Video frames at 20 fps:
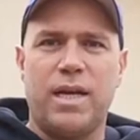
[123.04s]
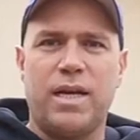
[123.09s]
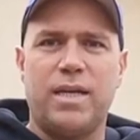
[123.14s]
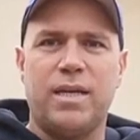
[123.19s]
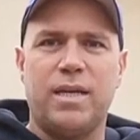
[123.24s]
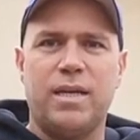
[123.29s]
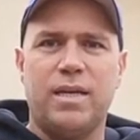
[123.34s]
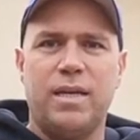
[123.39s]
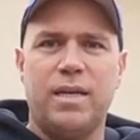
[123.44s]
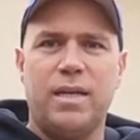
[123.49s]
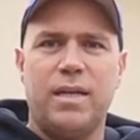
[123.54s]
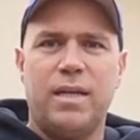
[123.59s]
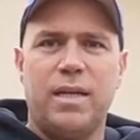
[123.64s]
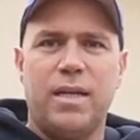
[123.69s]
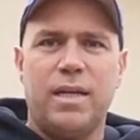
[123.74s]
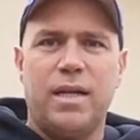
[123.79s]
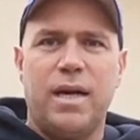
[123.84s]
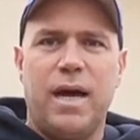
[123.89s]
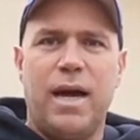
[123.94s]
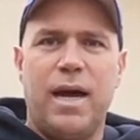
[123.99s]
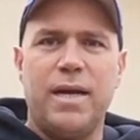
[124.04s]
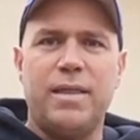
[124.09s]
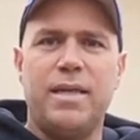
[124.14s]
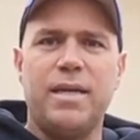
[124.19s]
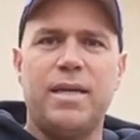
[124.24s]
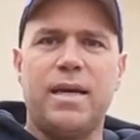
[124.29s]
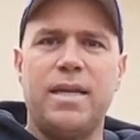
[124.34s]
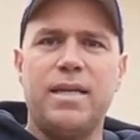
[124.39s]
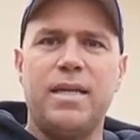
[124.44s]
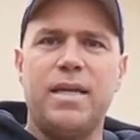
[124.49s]
like, I
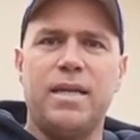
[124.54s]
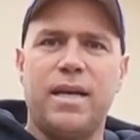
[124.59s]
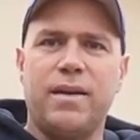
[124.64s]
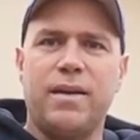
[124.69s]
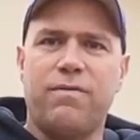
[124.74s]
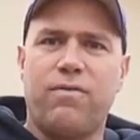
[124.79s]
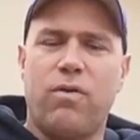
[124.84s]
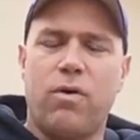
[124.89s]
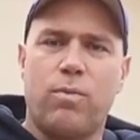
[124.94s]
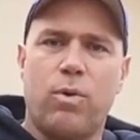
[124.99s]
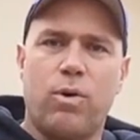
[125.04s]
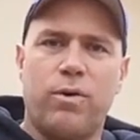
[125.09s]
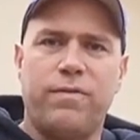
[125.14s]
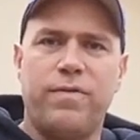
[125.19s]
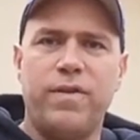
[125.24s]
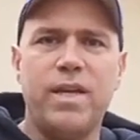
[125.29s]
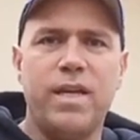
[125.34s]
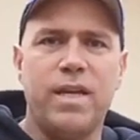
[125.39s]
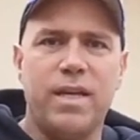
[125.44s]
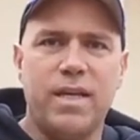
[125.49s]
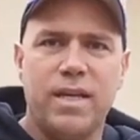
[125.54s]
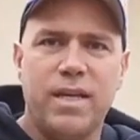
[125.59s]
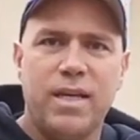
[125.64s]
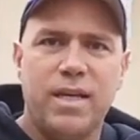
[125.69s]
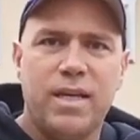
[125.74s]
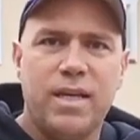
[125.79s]
think I needed like 4 more feet.